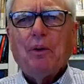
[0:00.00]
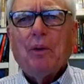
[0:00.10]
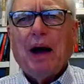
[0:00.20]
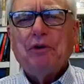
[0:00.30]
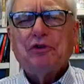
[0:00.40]

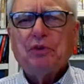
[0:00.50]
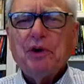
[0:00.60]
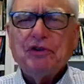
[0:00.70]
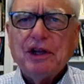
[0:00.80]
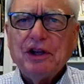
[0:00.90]
I was
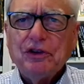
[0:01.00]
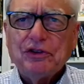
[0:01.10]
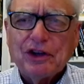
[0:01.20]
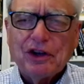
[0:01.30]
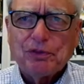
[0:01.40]
originally
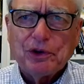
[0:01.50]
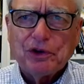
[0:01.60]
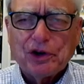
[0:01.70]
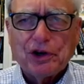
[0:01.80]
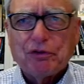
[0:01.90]
using this
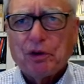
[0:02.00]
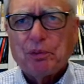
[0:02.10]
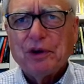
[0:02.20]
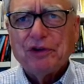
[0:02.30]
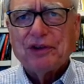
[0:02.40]
material for a
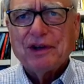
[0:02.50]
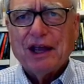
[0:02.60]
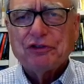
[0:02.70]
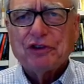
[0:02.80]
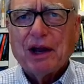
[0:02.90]

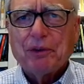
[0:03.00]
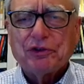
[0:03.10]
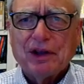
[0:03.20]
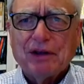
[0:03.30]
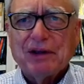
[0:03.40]
presentation I was
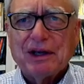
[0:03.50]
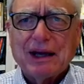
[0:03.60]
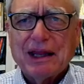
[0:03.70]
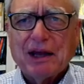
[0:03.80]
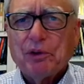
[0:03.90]
giving.
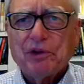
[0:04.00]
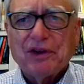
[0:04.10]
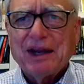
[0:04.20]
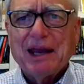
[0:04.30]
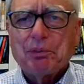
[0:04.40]
I think it was
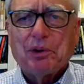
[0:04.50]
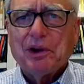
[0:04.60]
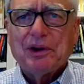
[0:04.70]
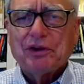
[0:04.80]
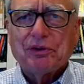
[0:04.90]
in
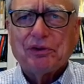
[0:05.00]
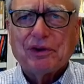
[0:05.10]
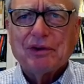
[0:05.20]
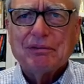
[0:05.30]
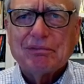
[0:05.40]
April, and this was
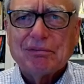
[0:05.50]
in